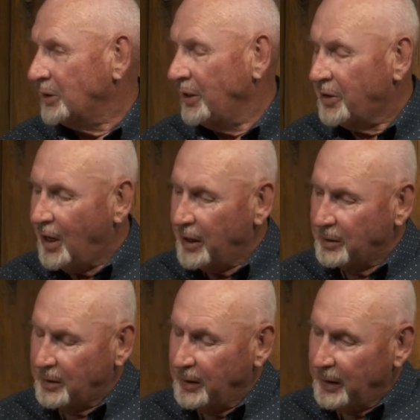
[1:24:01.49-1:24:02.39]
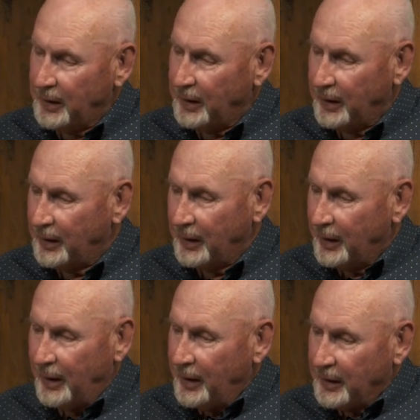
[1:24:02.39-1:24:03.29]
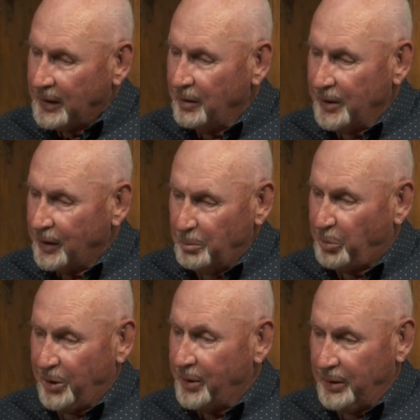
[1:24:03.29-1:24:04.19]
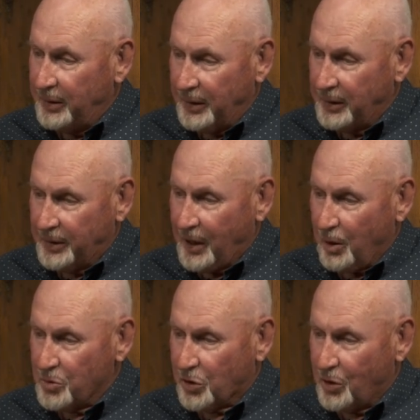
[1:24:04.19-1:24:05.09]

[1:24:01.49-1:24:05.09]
I thought the given the period that the town's